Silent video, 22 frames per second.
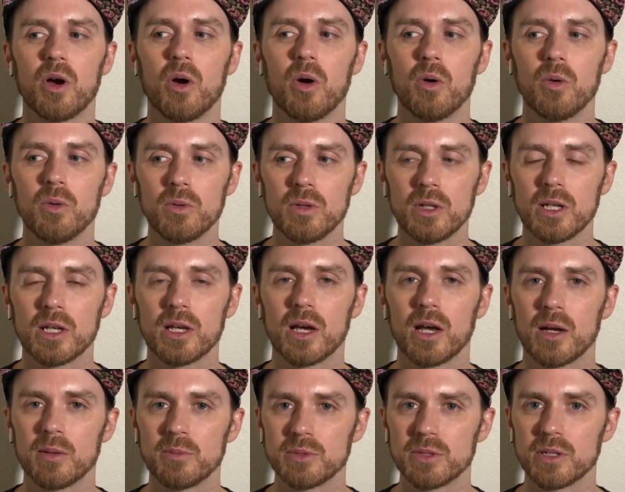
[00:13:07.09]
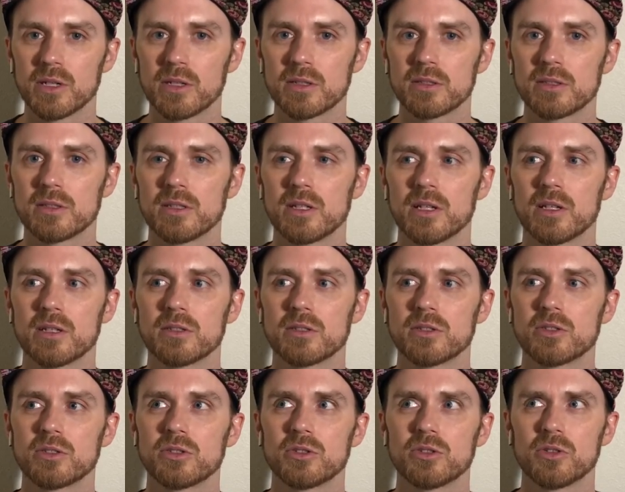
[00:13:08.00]
only objects that
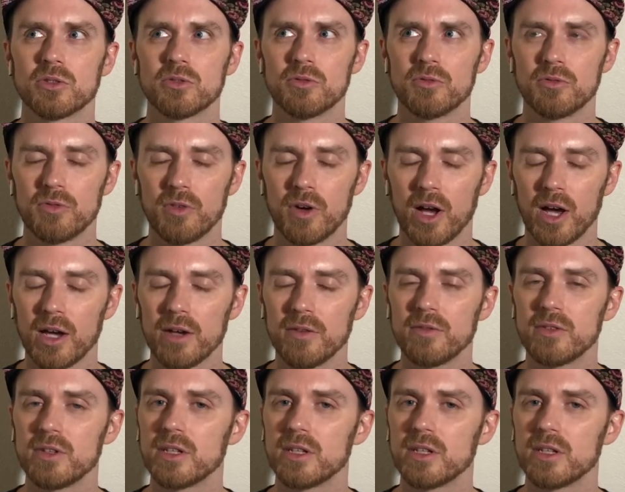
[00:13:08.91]
survived